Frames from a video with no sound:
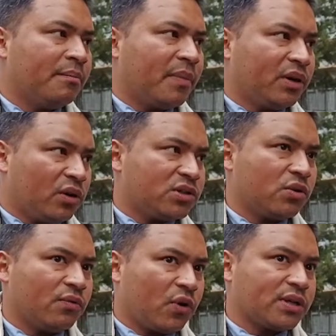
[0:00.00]
But
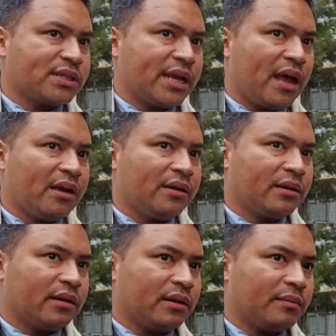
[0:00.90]
also, of course, there are
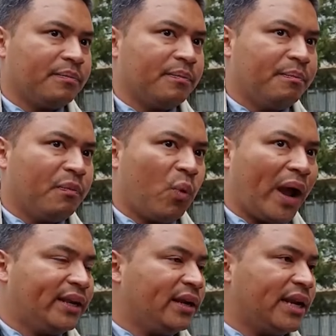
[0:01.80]

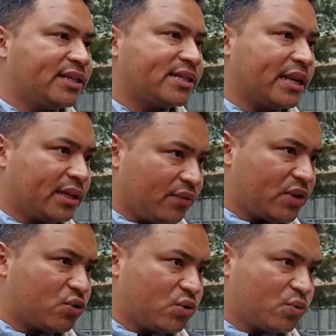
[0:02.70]
wider legislative
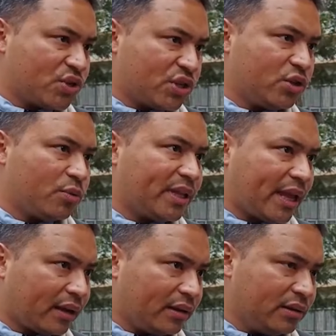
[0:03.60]
issues which need to be
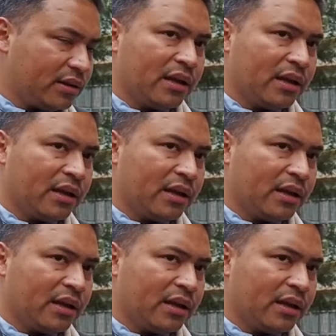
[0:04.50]
tackled.